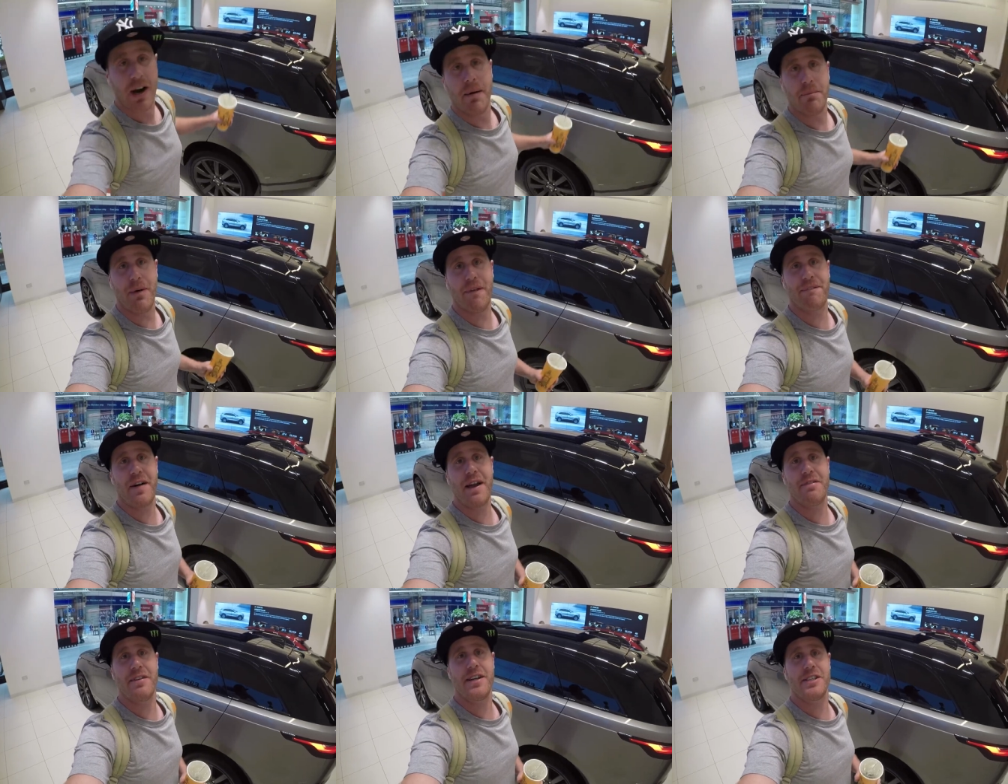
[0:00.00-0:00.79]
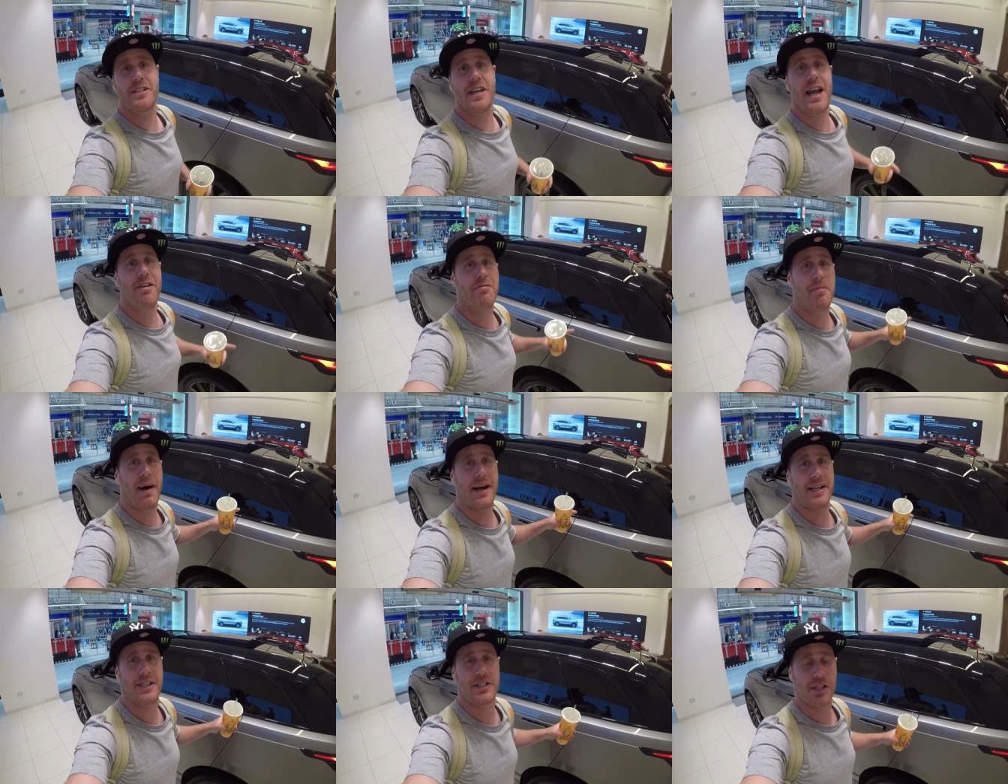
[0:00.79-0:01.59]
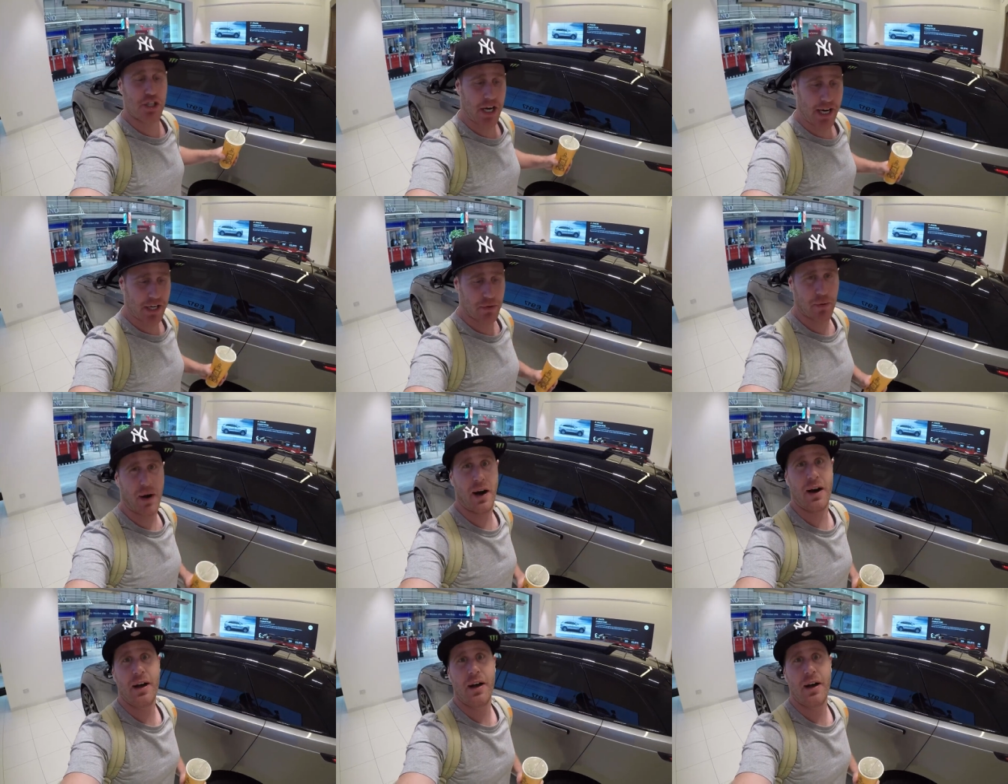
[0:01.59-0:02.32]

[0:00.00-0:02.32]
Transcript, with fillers: my favourite is the F-Pace, the Jaguar.